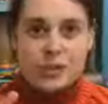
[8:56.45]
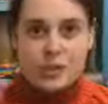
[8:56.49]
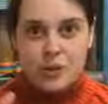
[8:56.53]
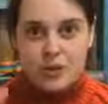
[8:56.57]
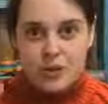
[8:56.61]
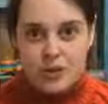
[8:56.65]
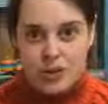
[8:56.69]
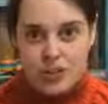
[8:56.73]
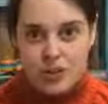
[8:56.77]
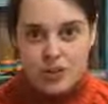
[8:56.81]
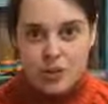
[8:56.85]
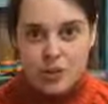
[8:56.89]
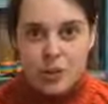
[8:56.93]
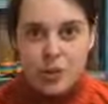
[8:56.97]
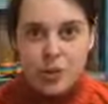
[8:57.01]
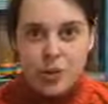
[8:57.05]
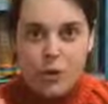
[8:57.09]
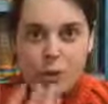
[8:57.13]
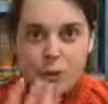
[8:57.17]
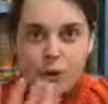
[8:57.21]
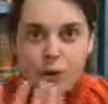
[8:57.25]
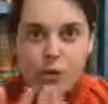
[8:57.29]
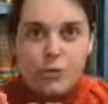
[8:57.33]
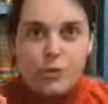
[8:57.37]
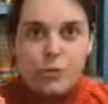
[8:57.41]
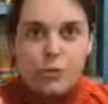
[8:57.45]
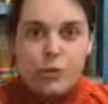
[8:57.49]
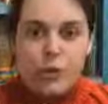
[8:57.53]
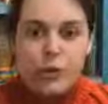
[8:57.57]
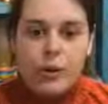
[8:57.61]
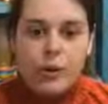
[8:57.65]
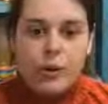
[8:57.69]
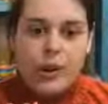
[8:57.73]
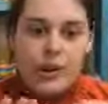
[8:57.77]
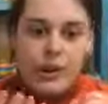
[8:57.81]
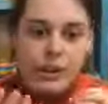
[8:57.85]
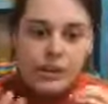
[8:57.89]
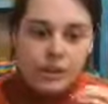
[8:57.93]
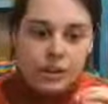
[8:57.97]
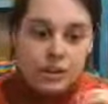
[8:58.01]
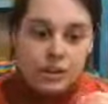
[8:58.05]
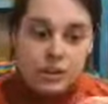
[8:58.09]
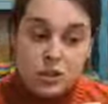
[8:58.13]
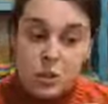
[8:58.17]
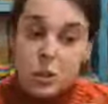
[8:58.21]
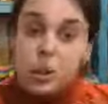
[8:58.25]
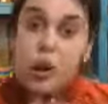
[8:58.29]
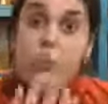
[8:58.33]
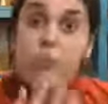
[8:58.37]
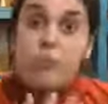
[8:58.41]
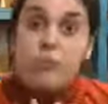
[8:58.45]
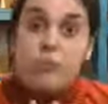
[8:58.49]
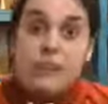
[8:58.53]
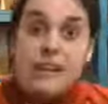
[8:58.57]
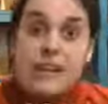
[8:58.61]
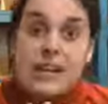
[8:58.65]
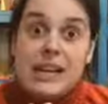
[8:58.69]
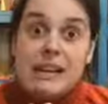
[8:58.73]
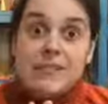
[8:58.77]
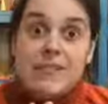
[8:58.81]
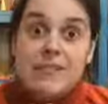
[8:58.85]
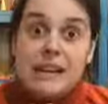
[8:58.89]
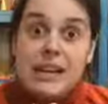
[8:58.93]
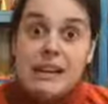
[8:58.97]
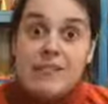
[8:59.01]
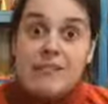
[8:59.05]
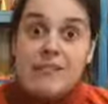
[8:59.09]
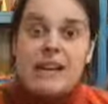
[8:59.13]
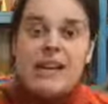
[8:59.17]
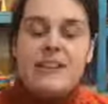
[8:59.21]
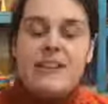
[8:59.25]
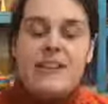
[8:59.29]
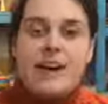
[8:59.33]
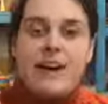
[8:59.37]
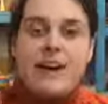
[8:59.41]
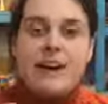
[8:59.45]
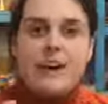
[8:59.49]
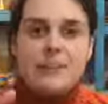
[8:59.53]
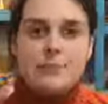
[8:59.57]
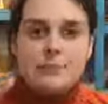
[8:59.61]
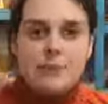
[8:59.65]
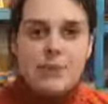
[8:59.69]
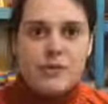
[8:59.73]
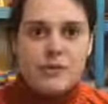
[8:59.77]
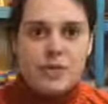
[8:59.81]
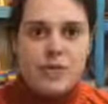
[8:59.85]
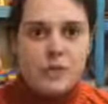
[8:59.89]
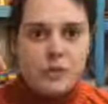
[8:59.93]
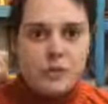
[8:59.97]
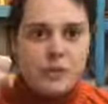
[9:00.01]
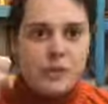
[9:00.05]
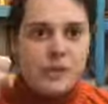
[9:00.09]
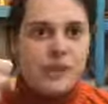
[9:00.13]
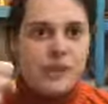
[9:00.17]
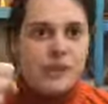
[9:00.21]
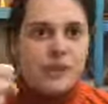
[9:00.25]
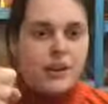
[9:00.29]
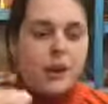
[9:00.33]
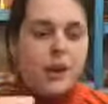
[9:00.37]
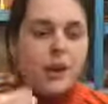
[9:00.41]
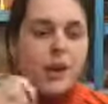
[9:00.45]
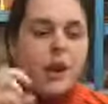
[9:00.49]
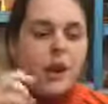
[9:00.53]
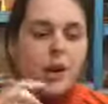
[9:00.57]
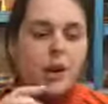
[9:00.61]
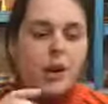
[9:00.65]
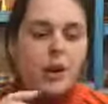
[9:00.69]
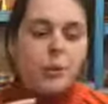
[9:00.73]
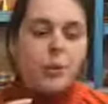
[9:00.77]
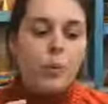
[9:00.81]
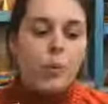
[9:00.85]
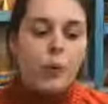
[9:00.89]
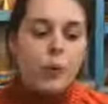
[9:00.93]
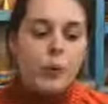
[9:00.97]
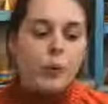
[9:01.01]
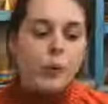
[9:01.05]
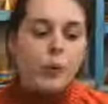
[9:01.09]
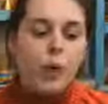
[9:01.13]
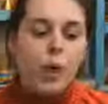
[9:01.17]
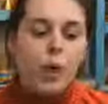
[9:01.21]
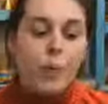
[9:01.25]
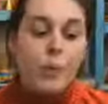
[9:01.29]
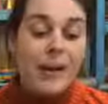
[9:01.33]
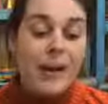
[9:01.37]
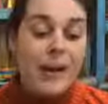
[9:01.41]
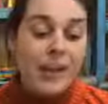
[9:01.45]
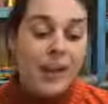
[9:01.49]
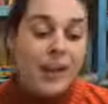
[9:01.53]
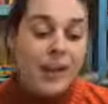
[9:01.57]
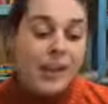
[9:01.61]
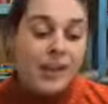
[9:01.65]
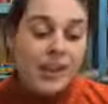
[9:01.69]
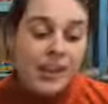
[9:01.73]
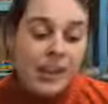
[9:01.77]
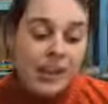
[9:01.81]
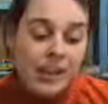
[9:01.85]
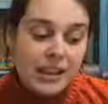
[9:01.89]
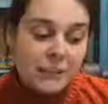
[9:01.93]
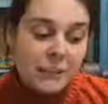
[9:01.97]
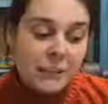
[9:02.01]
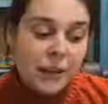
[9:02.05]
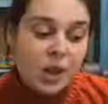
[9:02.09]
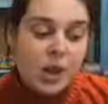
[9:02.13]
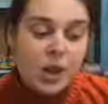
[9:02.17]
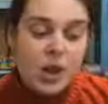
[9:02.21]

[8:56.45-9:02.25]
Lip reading: So if you soak up a load of water, it'll soak up really, really, really fast. But if you squeeze it out, a lot of water will come back out again.